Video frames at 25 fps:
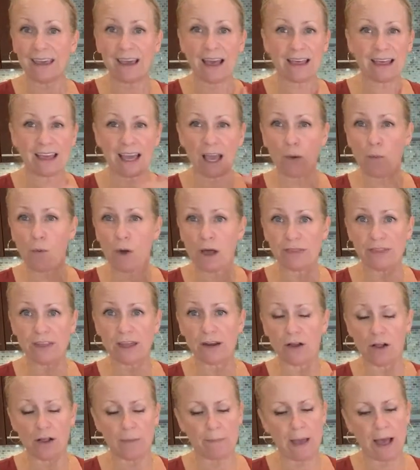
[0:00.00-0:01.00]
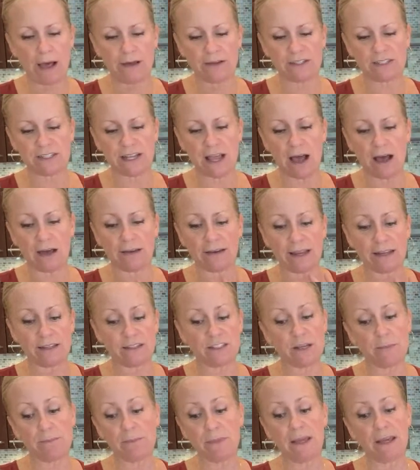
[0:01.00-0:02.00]
Like, I want that all balanced out. And
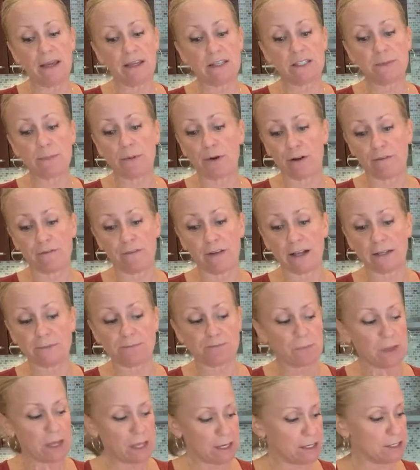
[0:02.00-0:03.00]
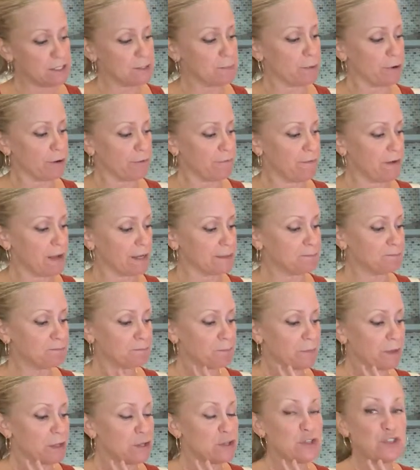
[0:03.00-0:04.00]
to me, it's perfect. It is perfect.
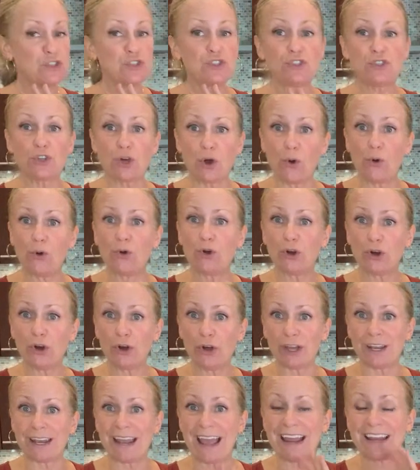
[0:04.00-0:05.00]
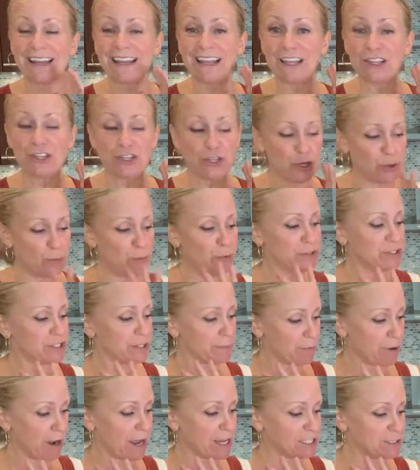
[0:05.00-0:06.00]
So good. And you will
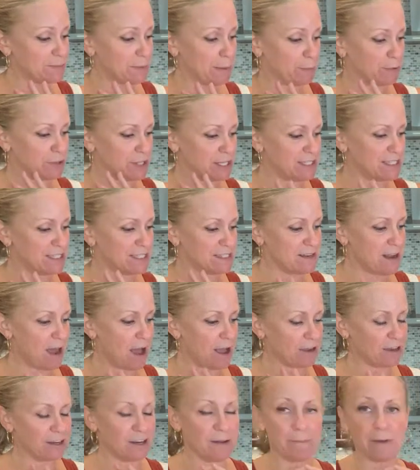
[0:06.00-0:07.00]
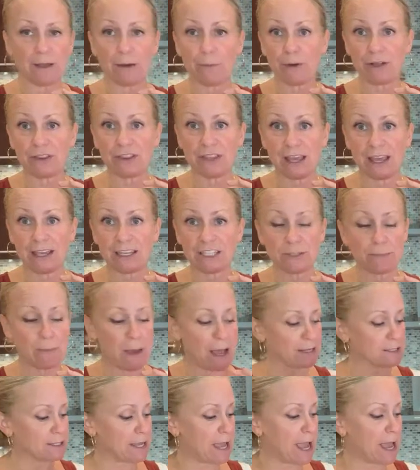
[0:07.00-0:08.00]
surprise people. This is not going to be what they
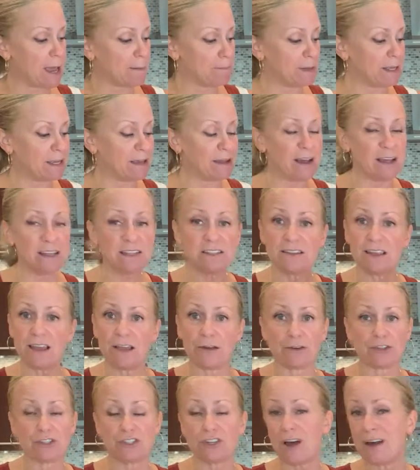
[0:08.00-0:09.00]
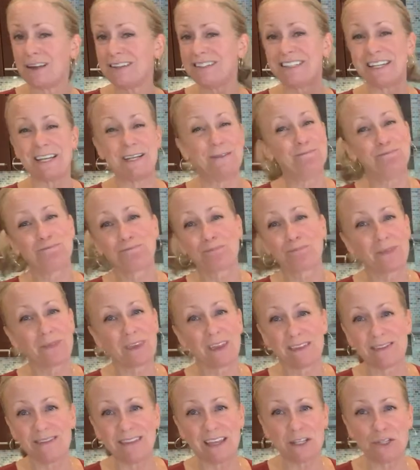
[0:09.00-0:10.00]
expect. And because they are saucy,
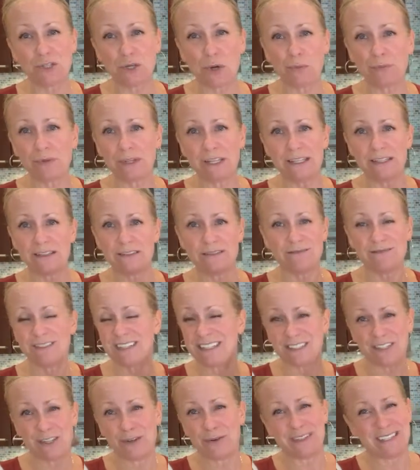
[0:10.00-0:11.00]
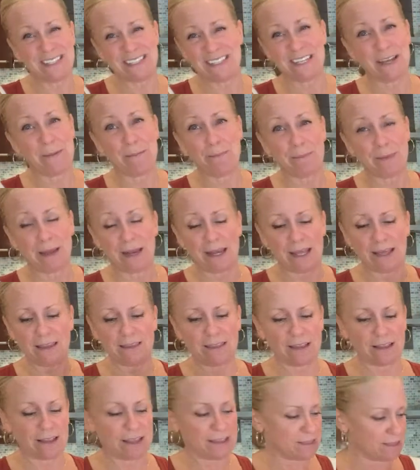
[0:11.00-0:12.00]
you don't need to dip them in
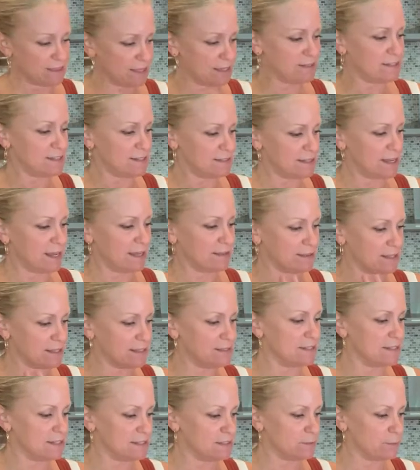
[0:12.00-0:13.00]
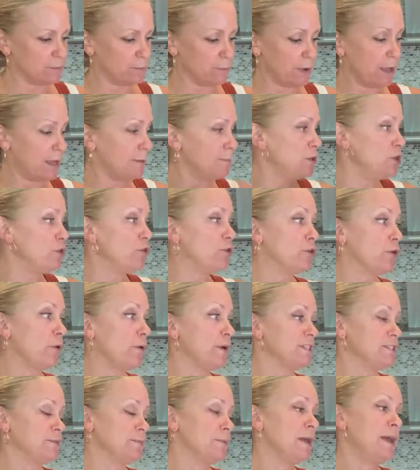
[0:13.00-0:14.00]
anything. Like, this is it. This is, I mean, you could
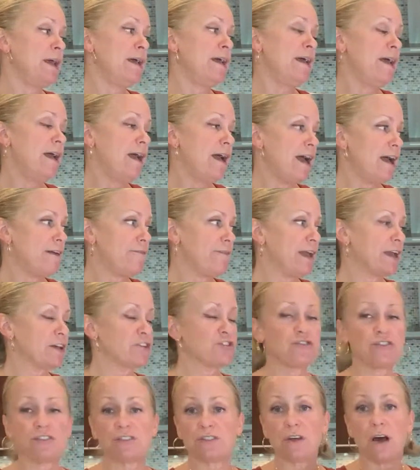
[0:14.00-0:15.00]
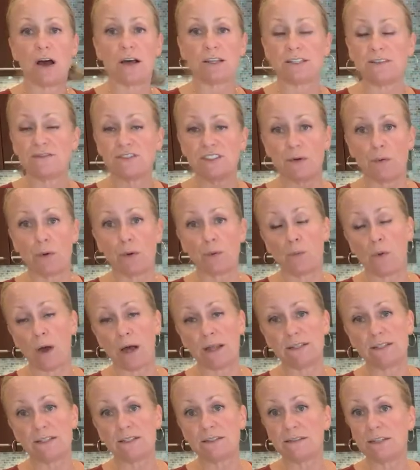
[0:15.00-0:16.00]
always have extra sauce if someone
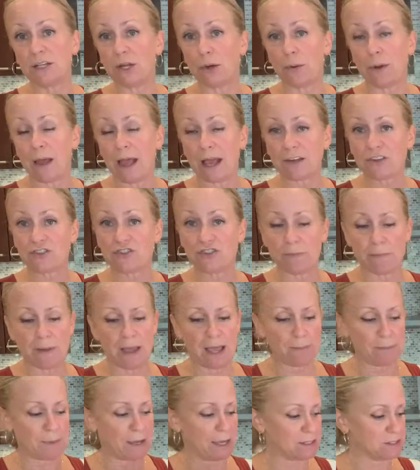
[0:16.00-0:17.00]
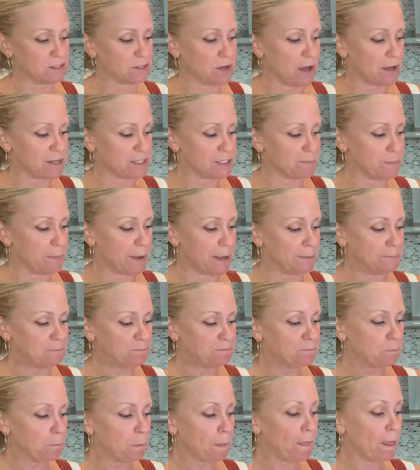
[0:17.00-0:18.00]
wants, extra bang bang sauce. But
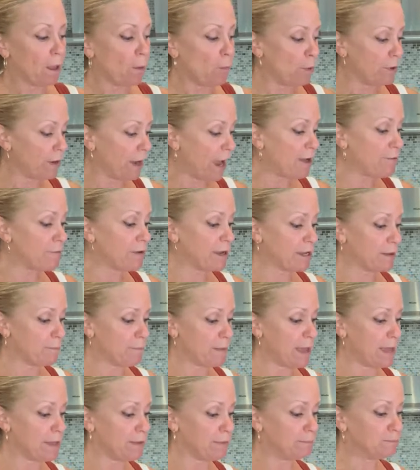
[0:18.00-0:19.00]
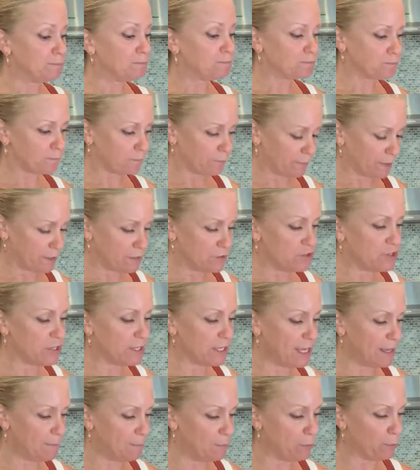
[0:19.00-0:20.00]
what I recommend to
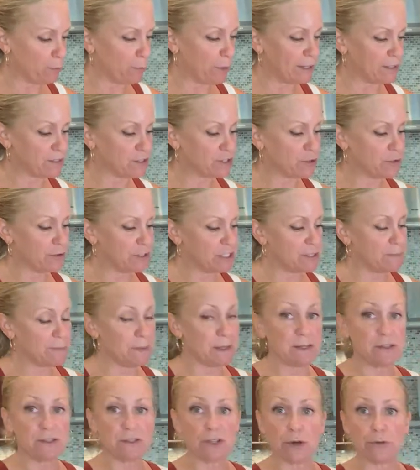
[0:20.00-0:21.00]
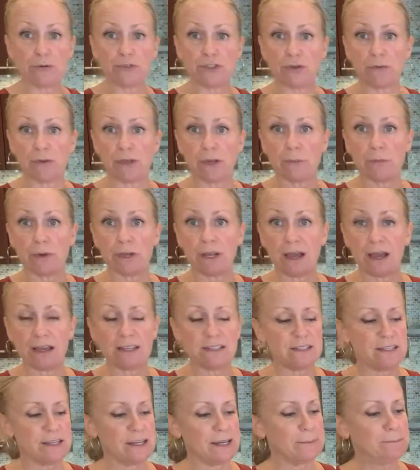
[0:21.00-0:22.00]
keep your wings crispy is though doing what I
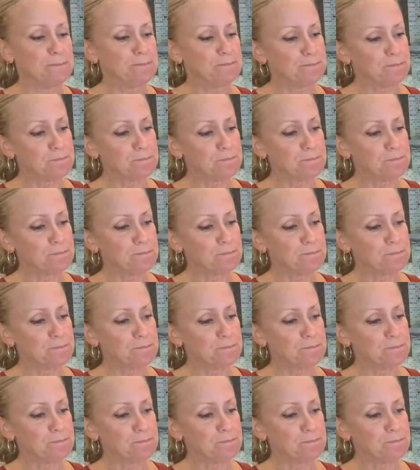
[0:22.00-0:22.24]
did.